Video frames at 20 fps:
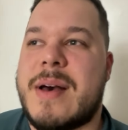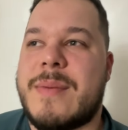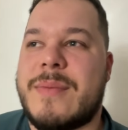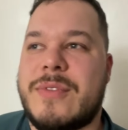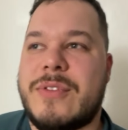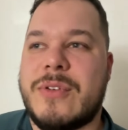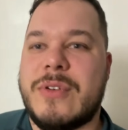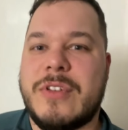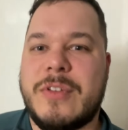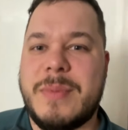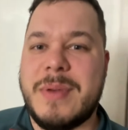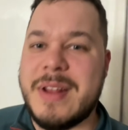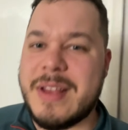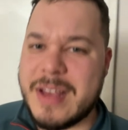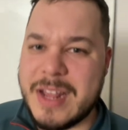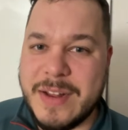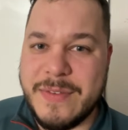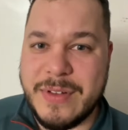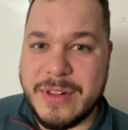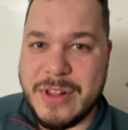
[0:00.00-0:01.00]
So it's been
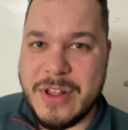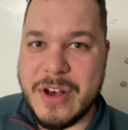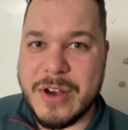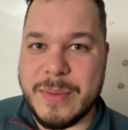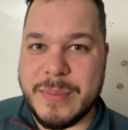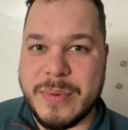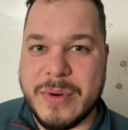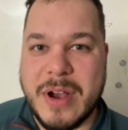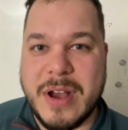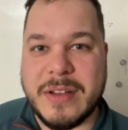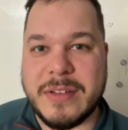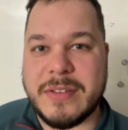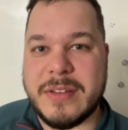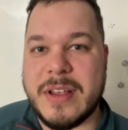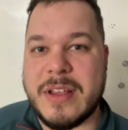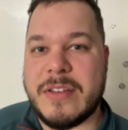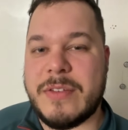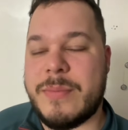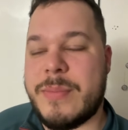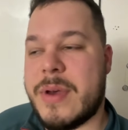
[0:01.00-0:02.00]
kind of a long
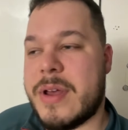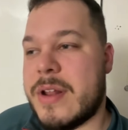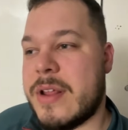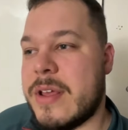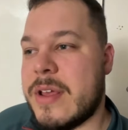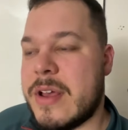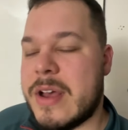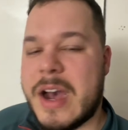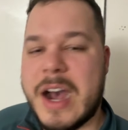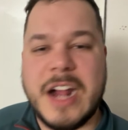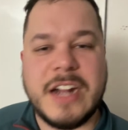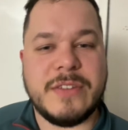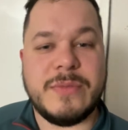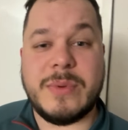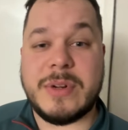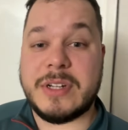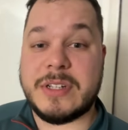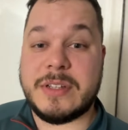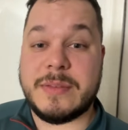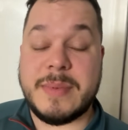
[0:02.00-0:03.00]
process, but I just
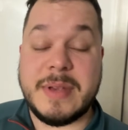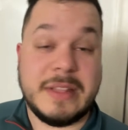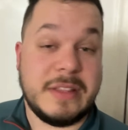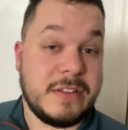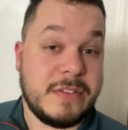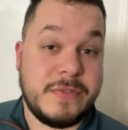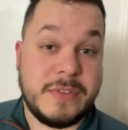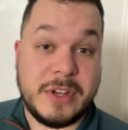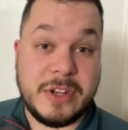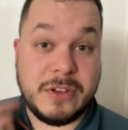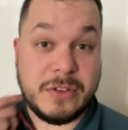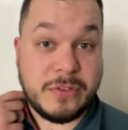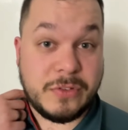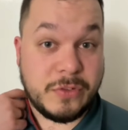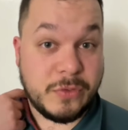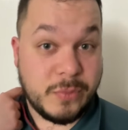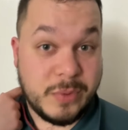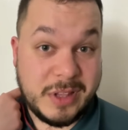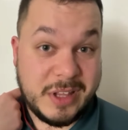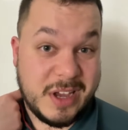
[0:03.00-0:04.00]
wanted to make this video
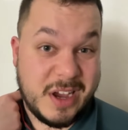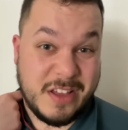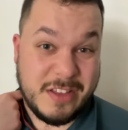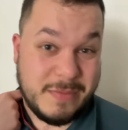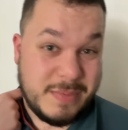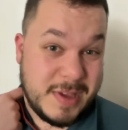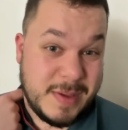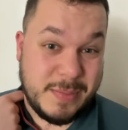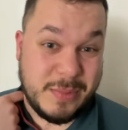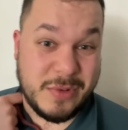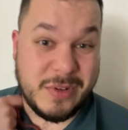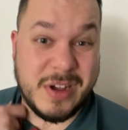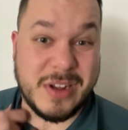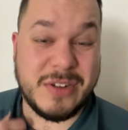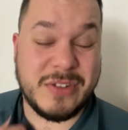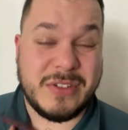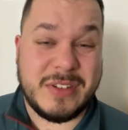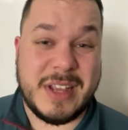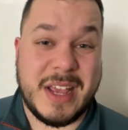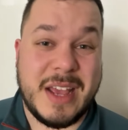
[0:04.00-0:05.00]
so really other people
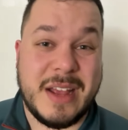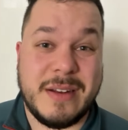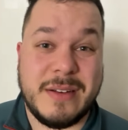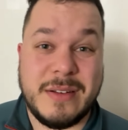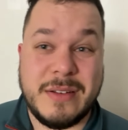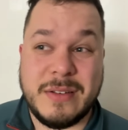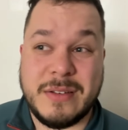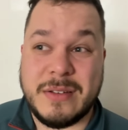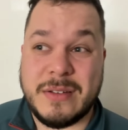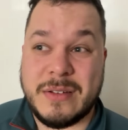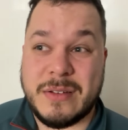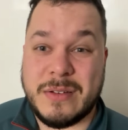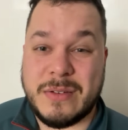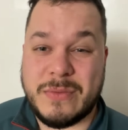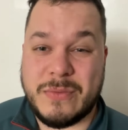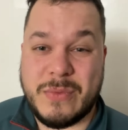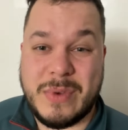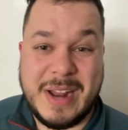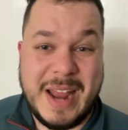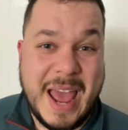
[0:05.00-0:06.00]
understand
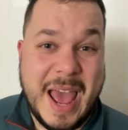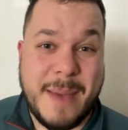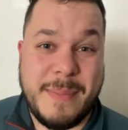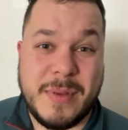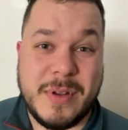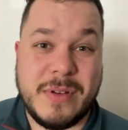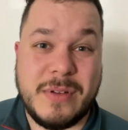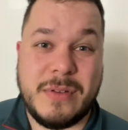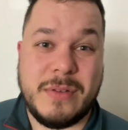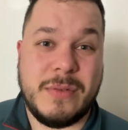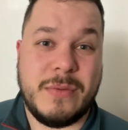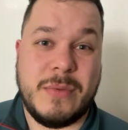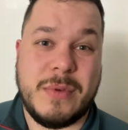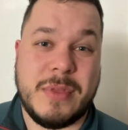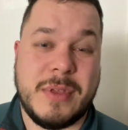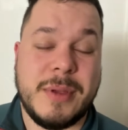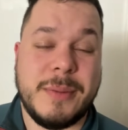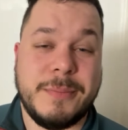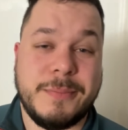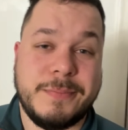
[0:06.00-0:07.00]
what happened
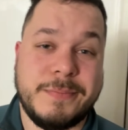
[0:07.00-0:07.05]
with it.